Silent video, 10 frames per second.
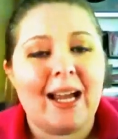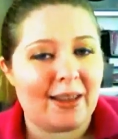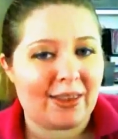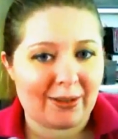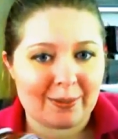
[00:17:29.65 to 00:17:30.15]

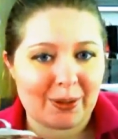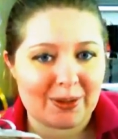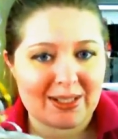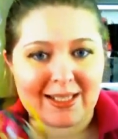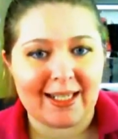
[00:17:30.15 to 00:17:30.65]
and the third
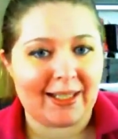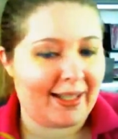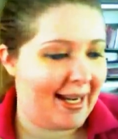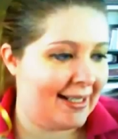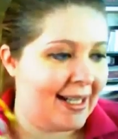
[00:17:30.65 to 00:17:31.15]
person to get
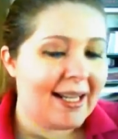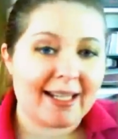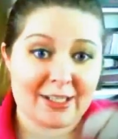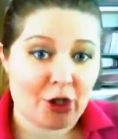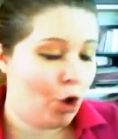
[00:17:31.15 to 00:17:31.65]
laid
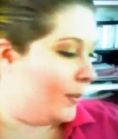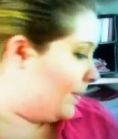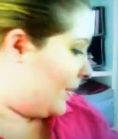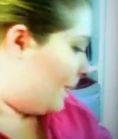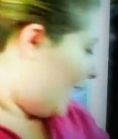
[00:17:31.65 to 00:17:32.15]
gets to open up the